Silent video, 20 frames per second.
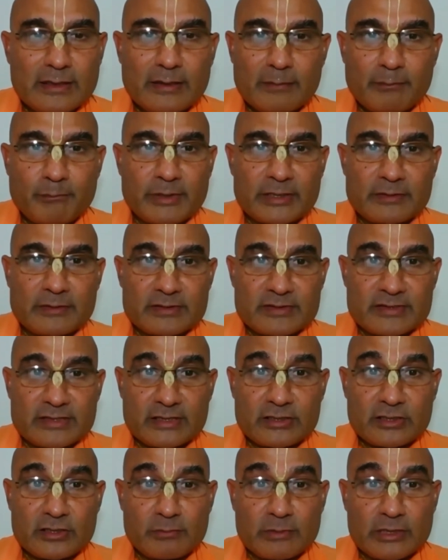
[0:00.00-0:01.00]
But
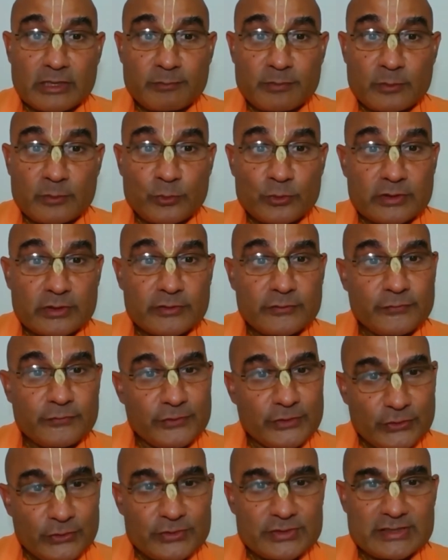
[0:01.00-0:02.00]
Chaitanya Mahaprabhu
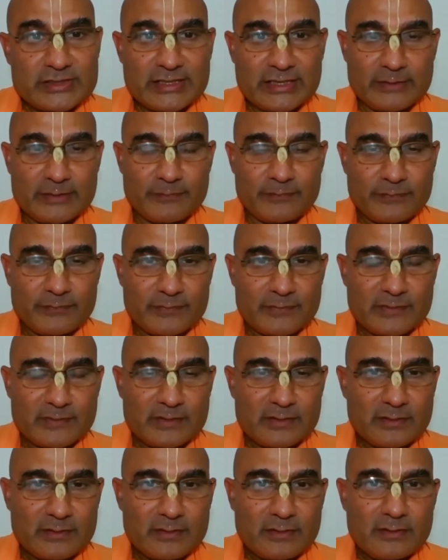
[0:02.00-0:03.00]
refused him.
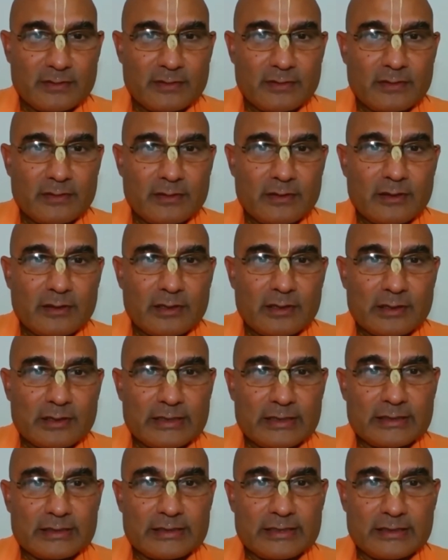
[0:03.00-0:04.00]

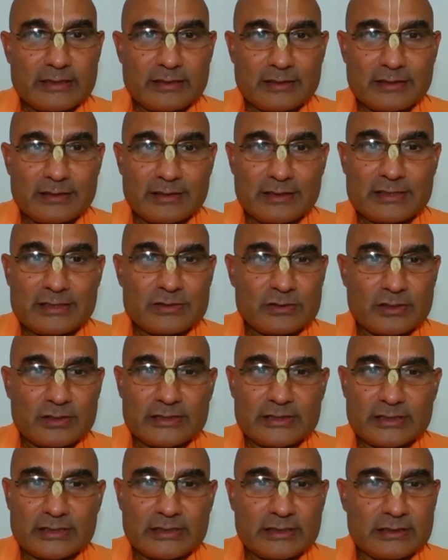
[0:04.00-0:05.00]
And then he saw
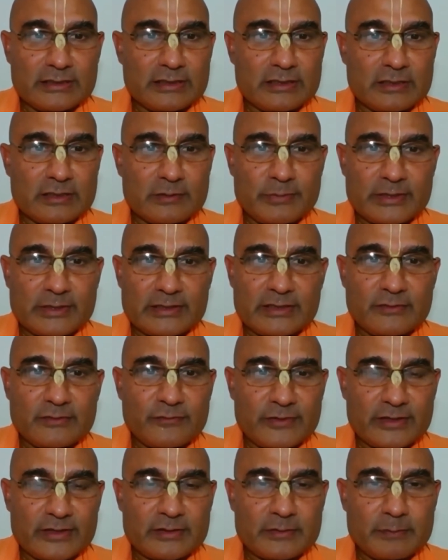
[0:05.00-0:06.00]
that Gadadhar Pandit
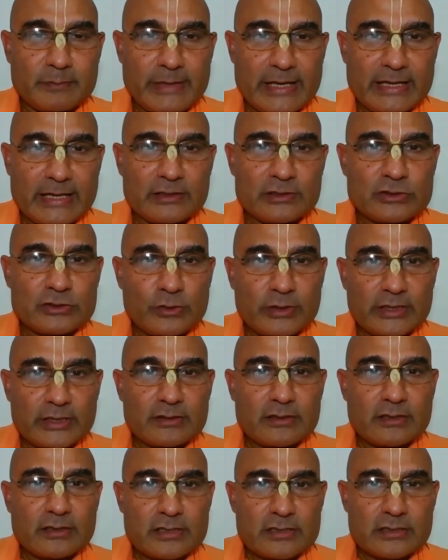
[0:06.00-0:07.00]
felt bad. So he
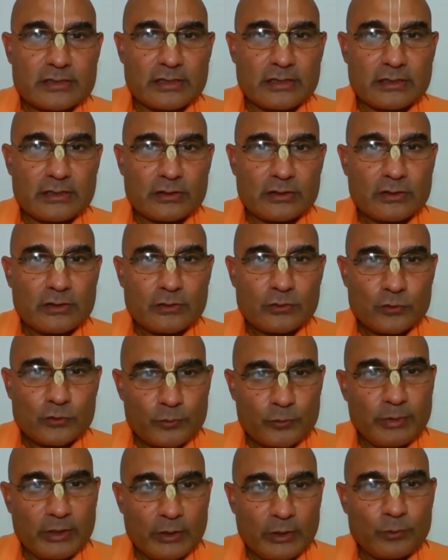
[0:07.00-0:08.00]
returned to
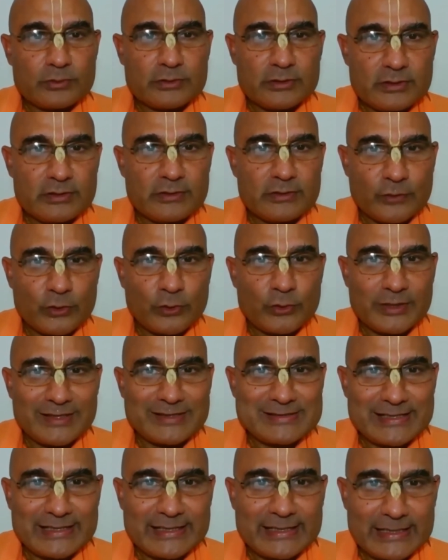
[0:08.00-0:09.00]
be with the
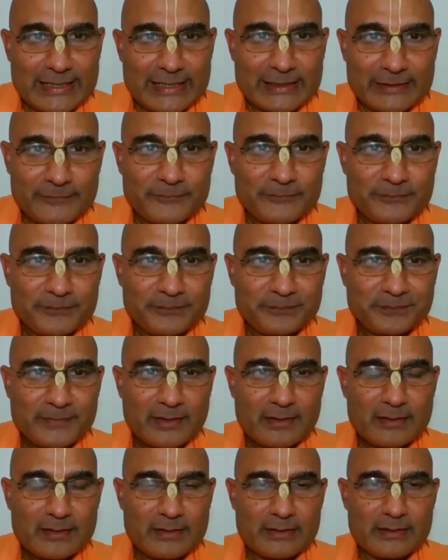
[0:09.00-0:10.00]
devotees again.
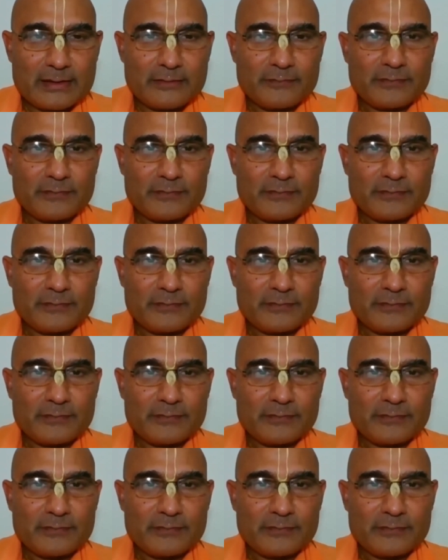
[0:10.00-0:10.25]
Yeah.